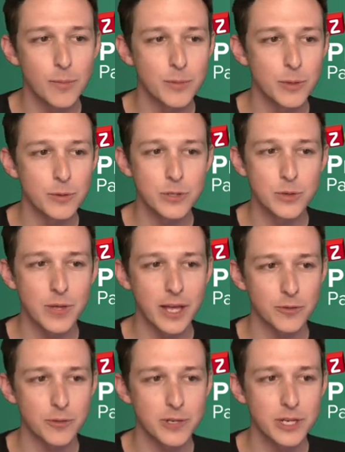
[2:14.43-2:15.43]
You would do that
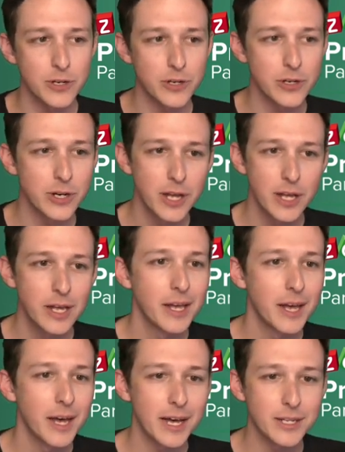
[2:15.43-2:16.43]
through here.
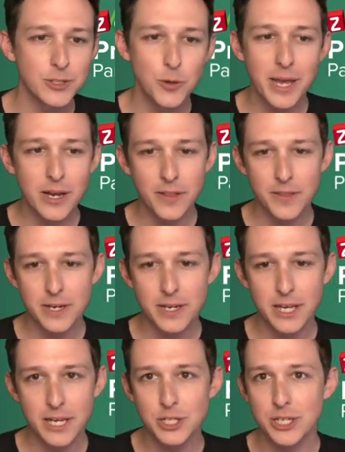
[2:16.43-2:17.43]
Uh, domain
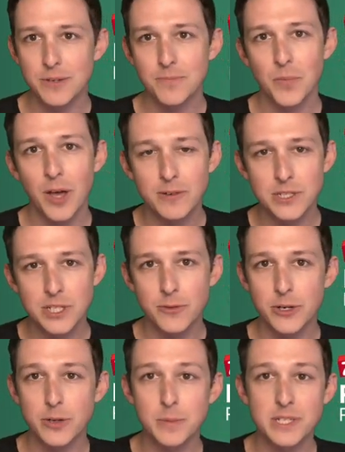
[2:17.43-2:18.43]
authentication. Obviously, if
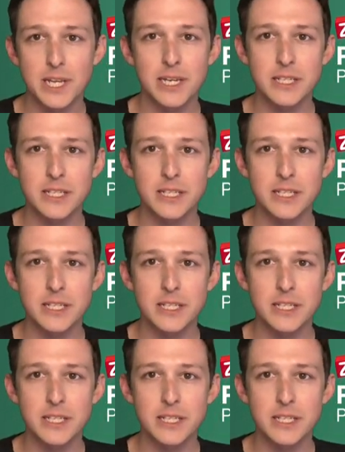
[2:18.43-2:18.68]
you're going to be sending